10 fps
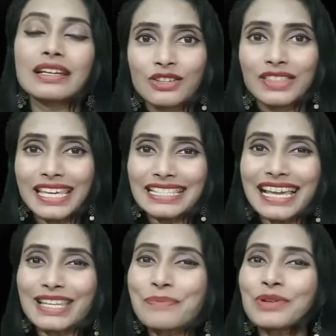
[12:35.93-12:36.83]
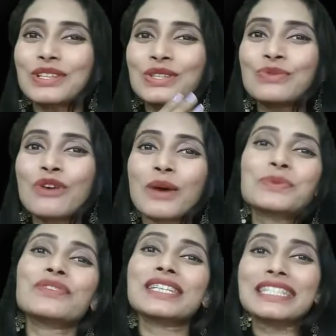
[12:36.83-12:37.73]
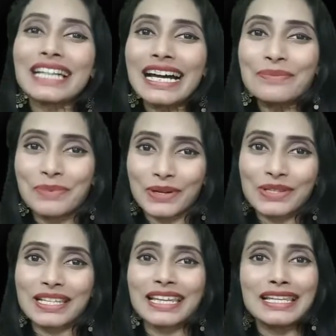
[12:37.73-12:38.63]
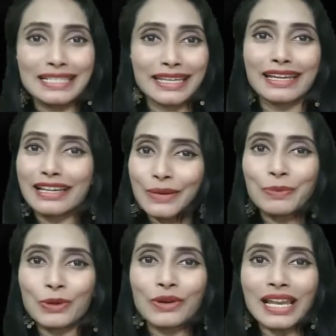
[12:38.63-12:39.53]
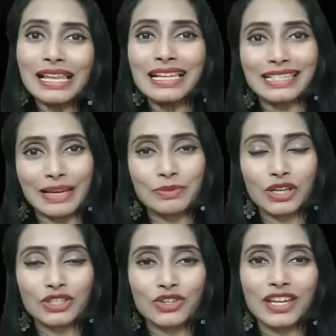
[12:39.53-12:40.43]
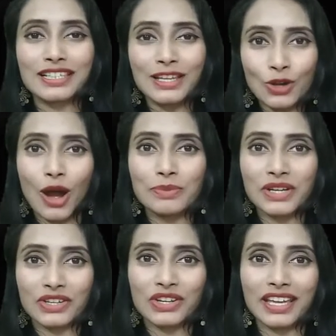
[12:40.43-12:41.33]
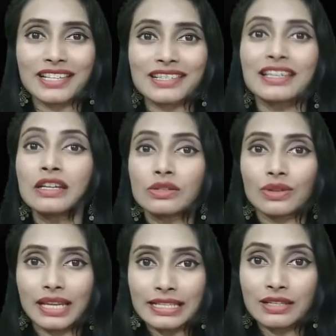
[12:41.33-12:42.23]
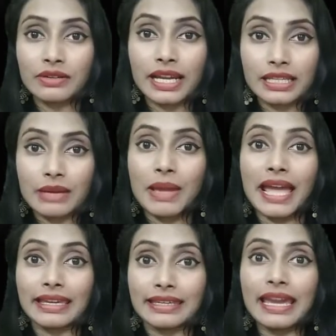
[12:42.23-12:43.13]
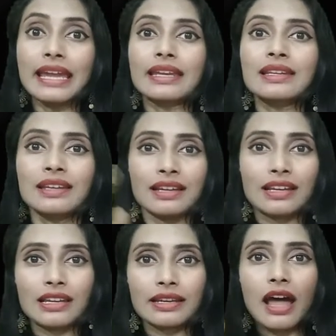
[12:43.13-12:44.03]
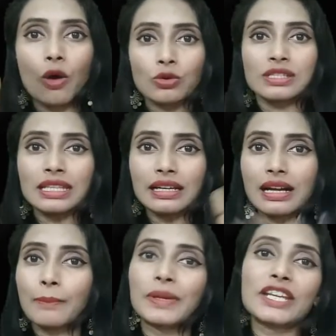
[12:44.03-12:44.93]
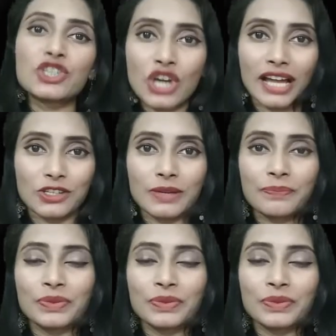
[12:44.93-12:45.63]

So these are the possessive forms for third person, singular, plural, subjective case and objective case. So let's look at them again. Now see the complete chapter.